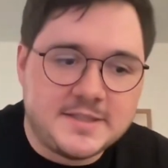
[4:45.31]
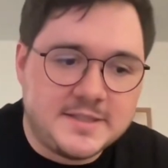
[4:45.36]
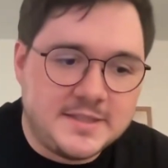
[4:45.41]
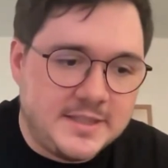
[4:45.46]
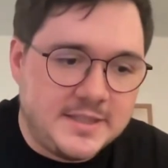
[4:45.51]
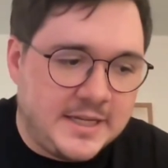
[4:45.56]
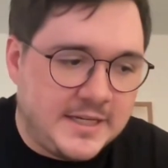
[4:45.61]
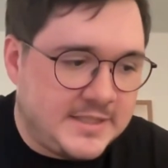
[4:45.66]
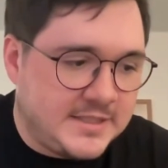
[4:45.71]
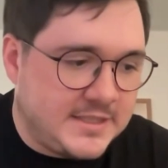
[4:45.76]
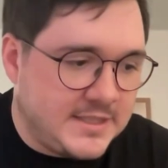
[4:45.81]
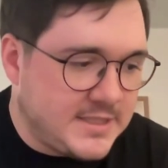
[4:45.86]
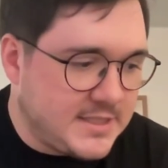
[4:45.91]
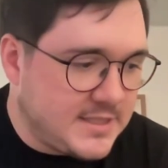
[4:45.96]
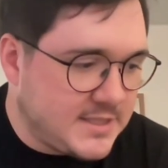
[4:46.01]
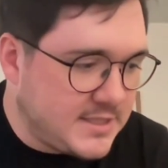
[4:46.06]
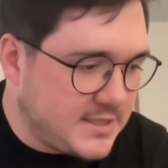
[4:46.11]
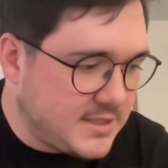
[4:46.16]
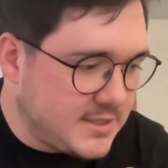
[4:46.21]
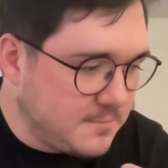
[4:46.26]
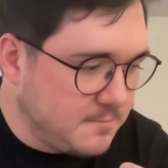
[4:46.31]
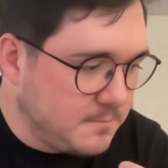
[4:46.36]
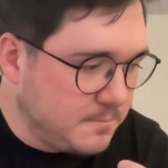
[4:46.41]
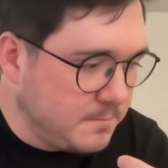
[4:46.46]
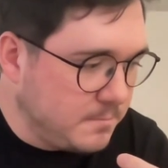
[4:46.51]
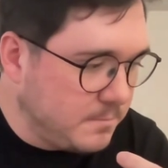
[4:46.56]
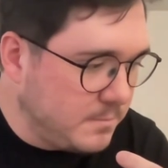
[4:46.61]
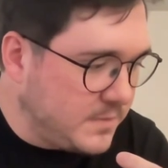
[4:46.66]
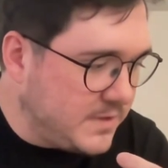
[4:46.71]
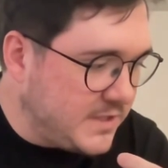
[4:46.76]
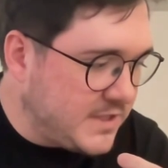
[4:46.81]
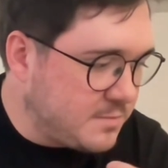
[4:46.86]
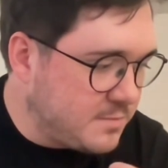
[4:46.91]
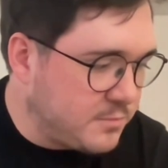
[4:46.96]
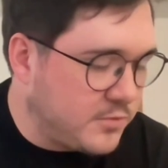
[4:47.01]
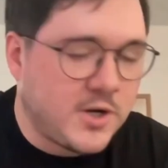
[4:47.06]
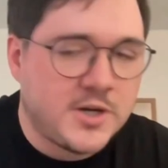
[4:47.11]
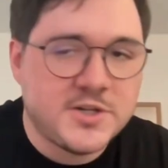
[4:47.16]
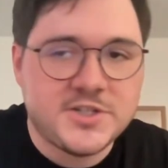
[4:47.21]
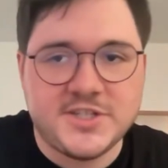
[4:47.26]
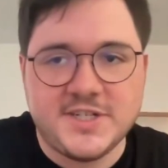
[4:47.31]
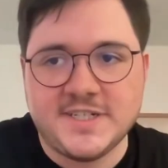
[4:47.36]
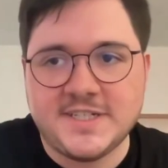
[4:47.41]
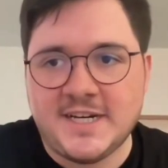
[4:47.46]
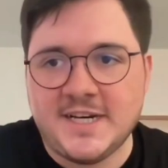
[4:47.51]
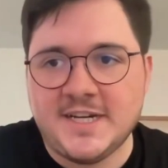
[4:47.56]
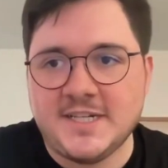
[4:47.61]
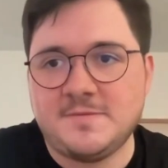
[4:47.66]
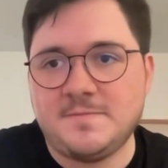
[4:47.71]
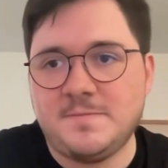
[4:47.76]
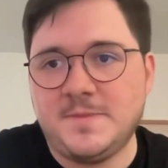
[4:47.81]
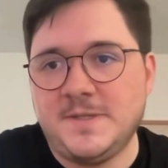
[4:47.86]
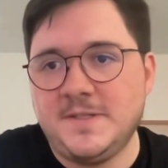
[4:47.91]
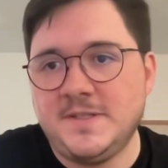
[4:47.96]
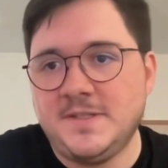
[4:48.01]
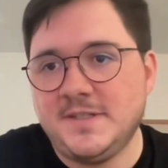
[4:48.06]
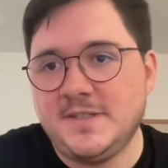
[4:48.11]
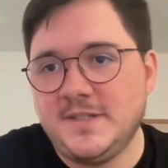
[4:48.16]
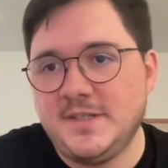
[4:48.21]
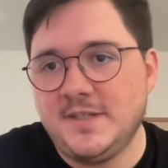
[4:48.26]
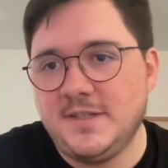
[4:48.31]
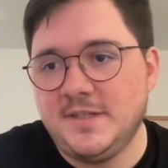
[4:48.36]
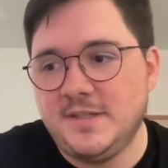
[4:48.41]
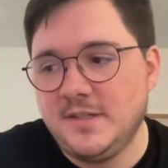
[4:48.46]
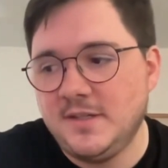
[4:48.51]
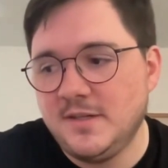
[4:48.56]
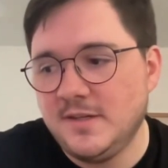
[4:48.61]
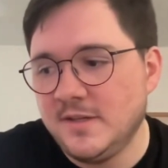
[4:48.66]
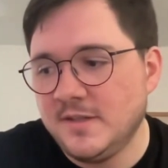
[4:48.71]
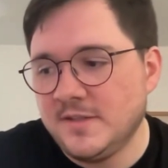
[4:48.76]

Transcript: like this project has been the